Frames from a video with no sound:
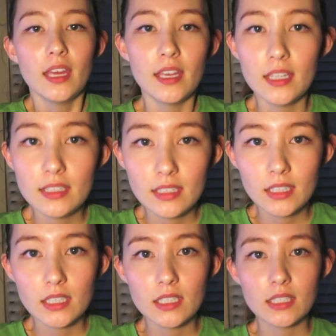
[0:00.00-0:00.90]
It's
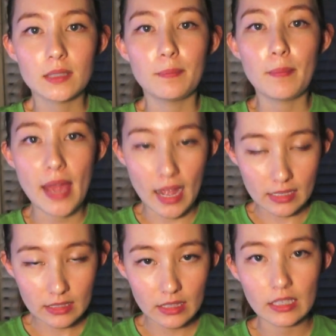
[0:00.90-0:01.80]
this
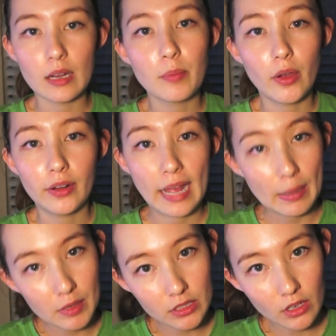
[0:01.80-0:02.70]
mask that I bought on
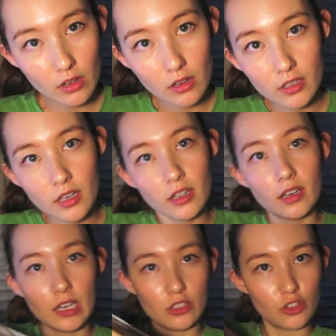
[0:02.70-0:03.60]
Amazon and
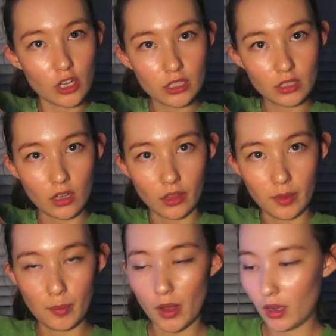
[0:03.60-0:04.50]
I just got the
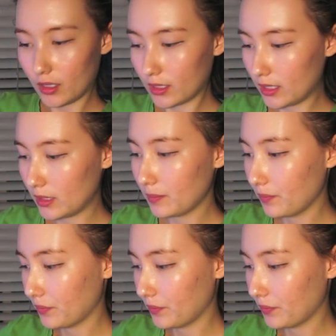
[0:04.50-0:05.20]
box